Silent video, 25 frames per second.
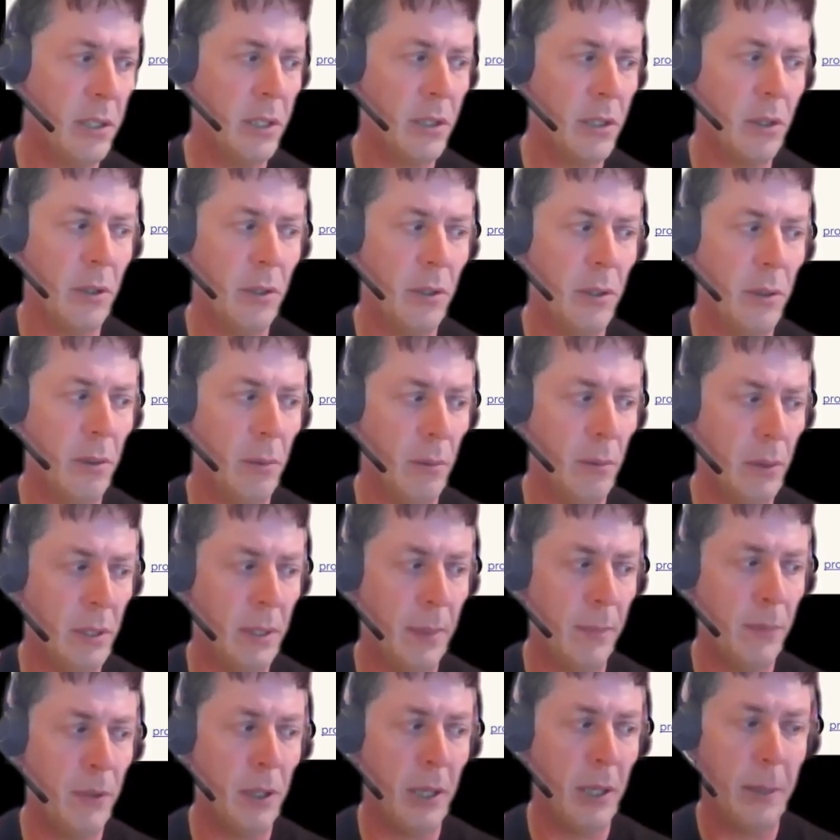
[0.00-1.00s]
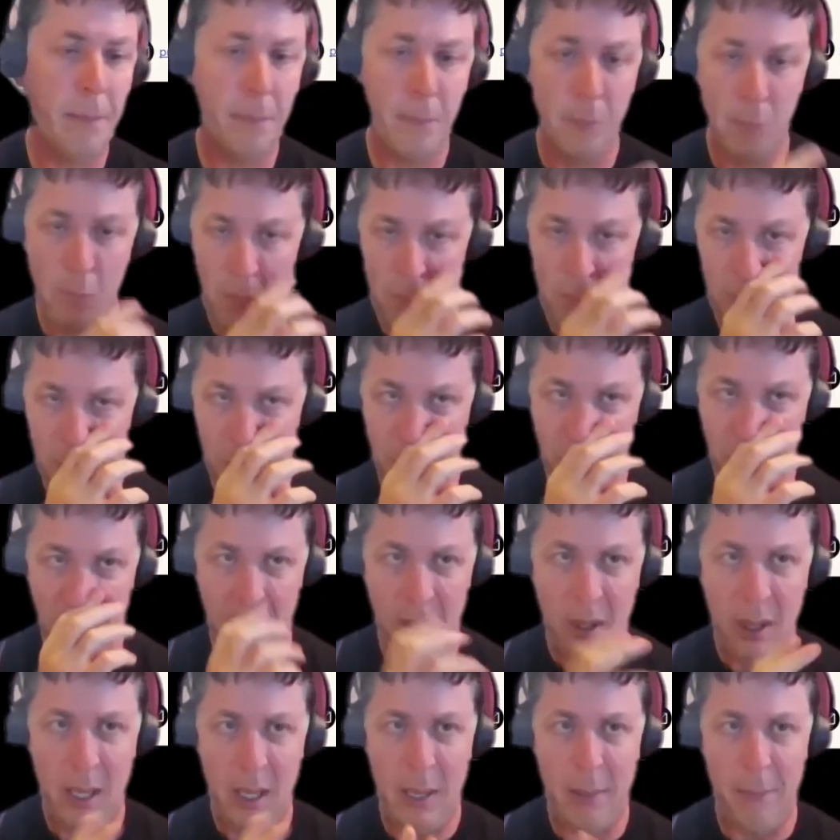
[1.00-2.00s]
sits on some side.
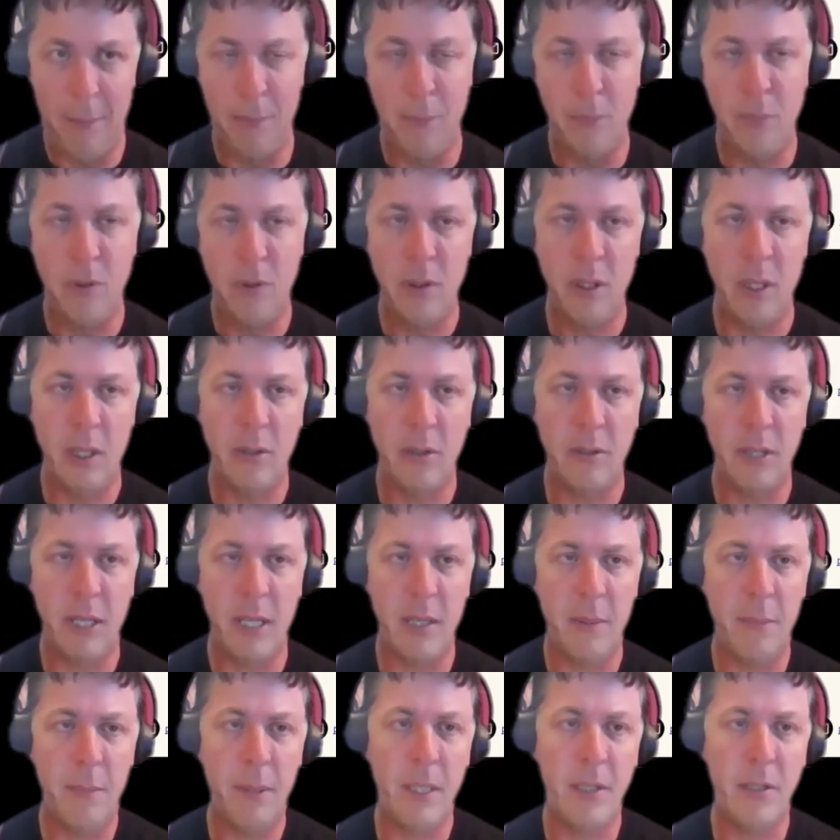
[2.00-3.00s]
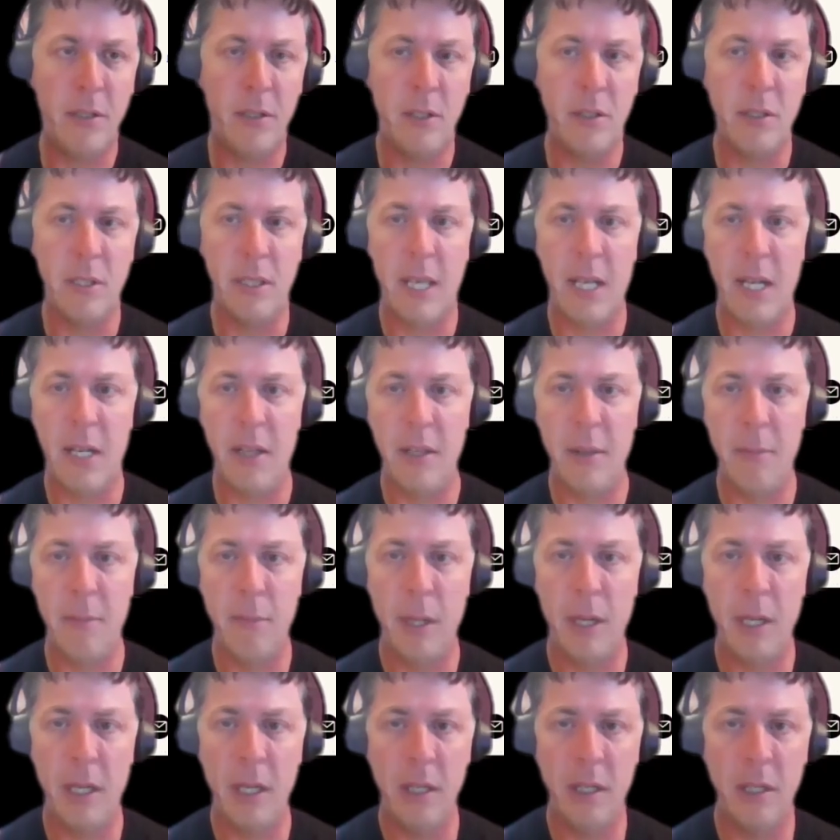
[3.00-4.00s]
Databases and getting them
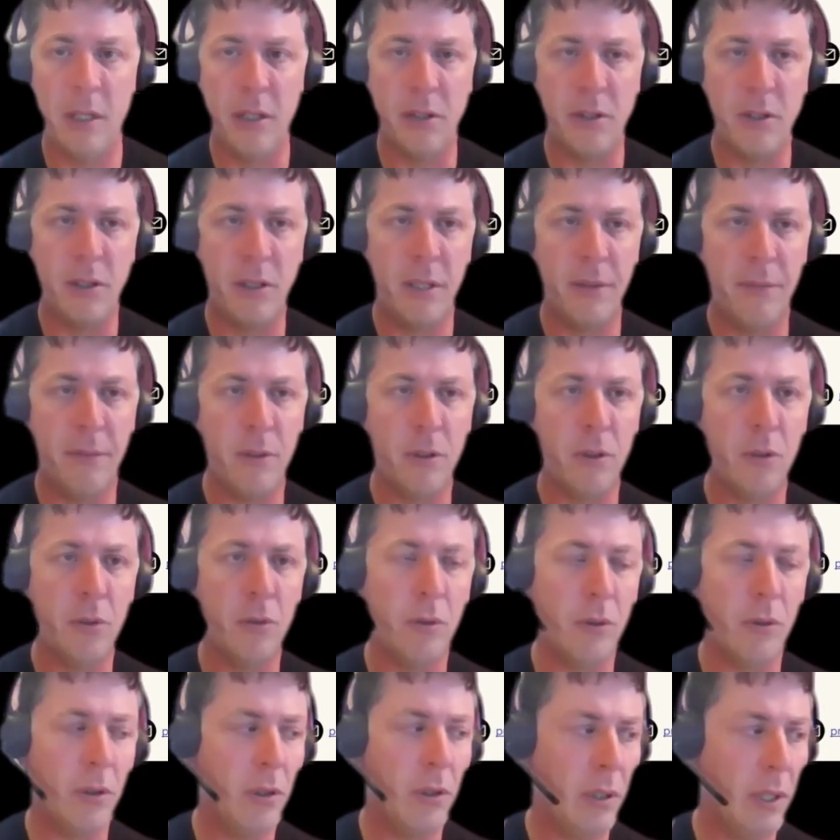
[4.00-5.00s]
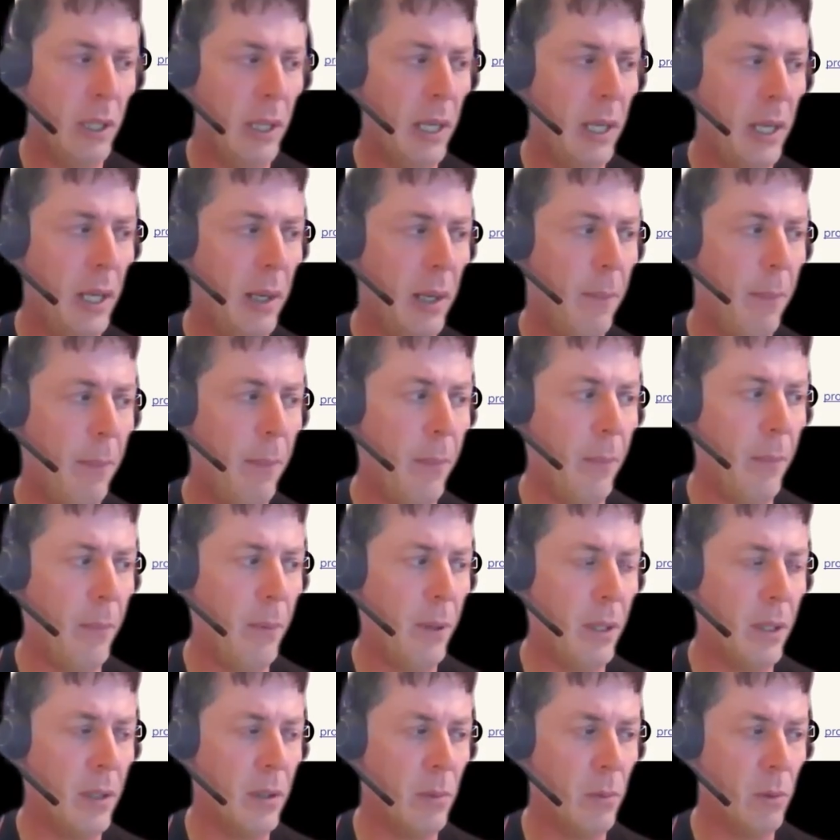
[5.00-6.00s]
running is difficult.
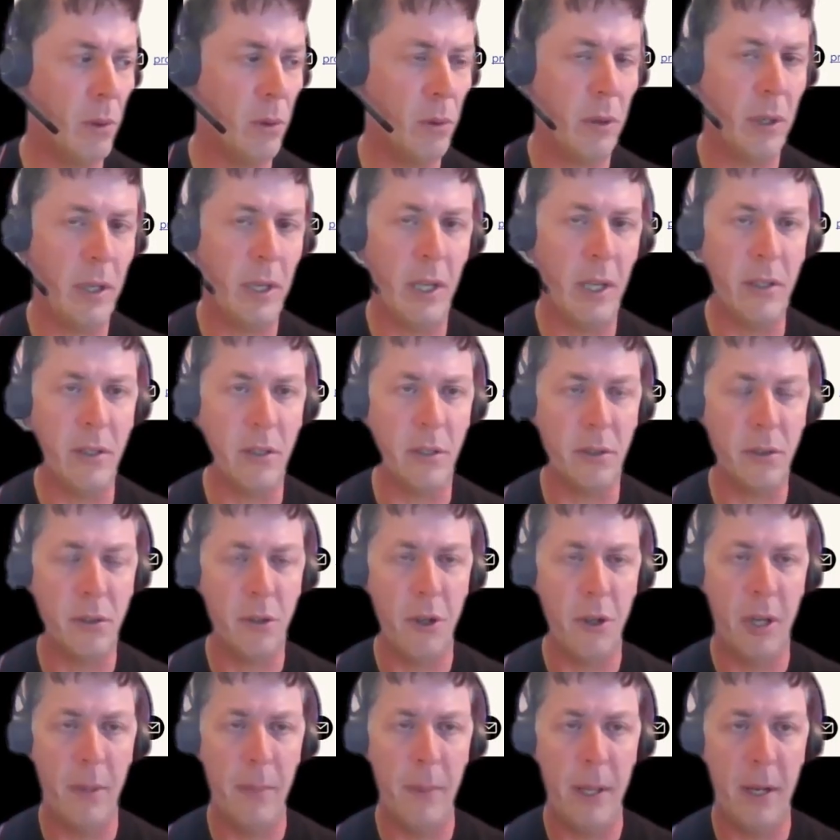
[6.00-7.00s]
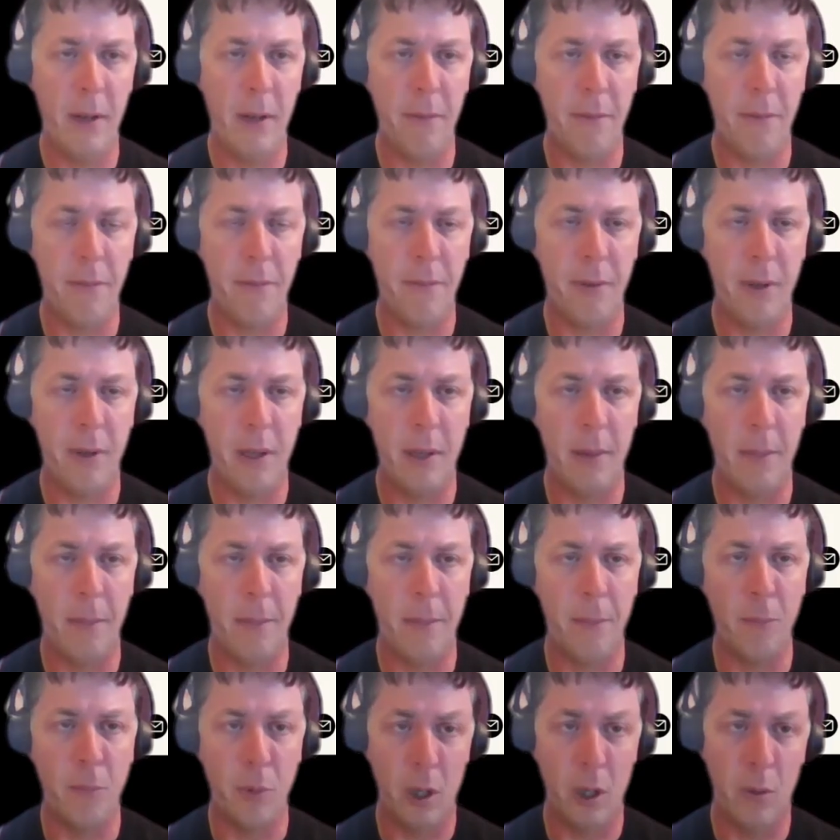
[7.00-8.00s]
It requires a certain amount of,
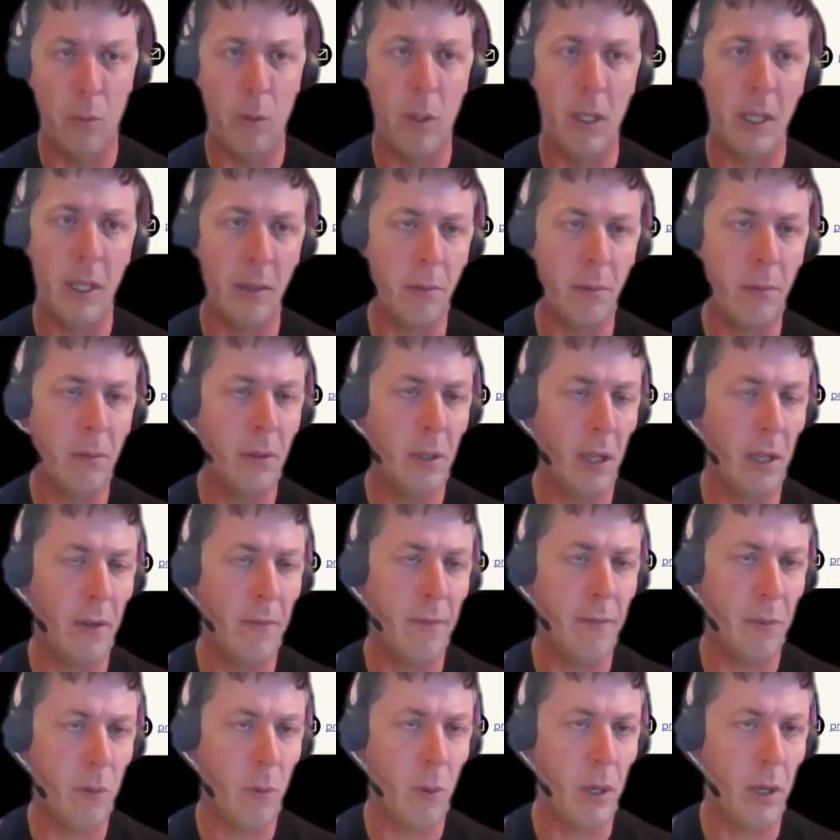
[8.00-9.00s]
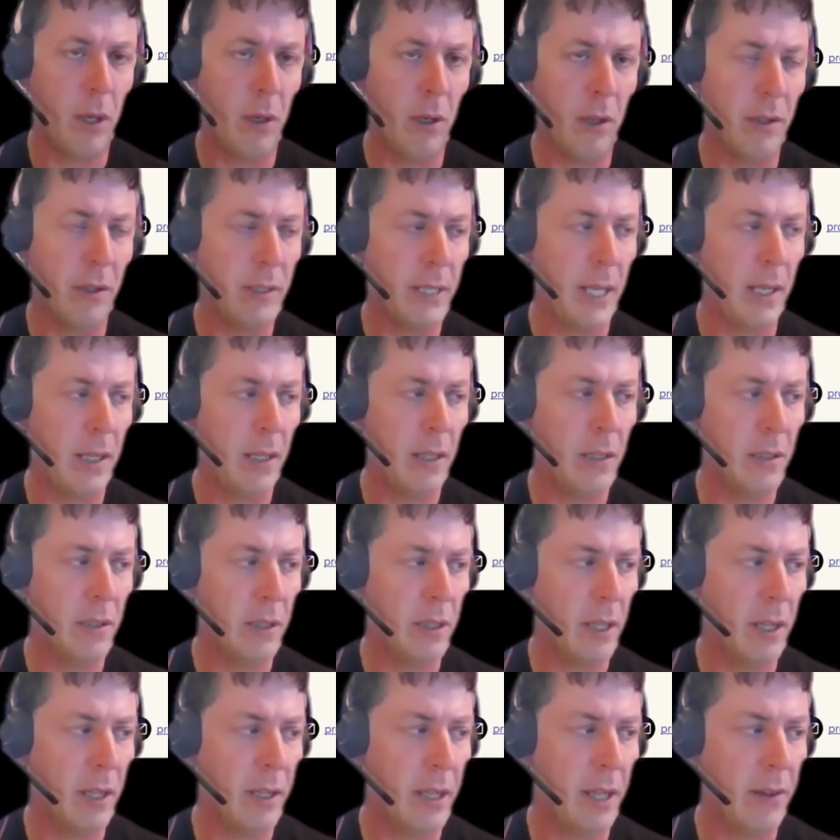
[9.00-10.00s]
really kind of quite a lot of talent
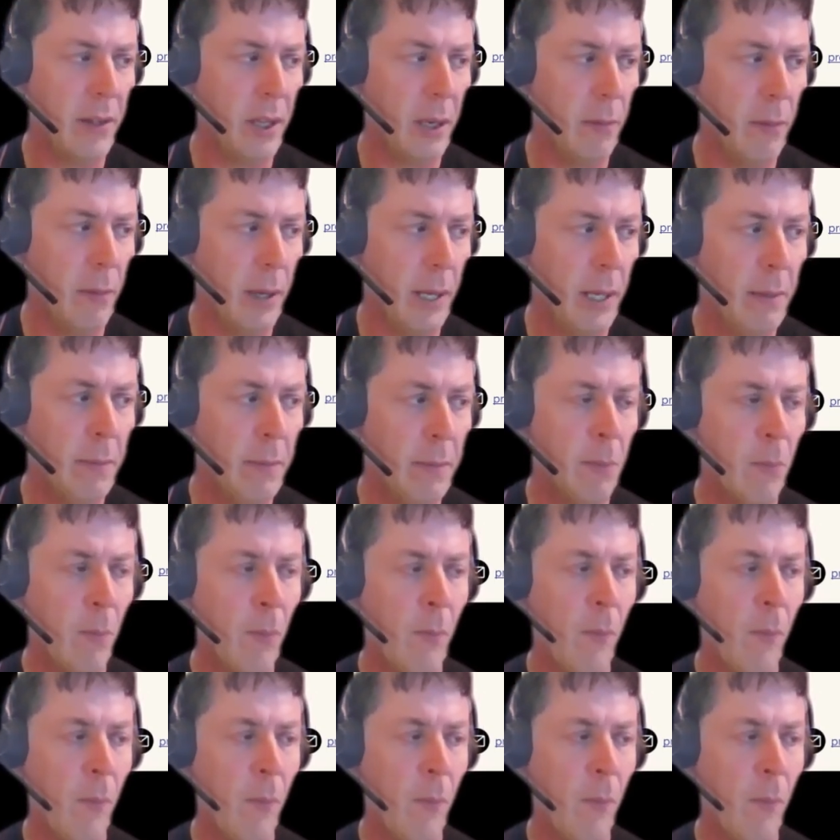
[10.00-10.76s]
to kind of get that running.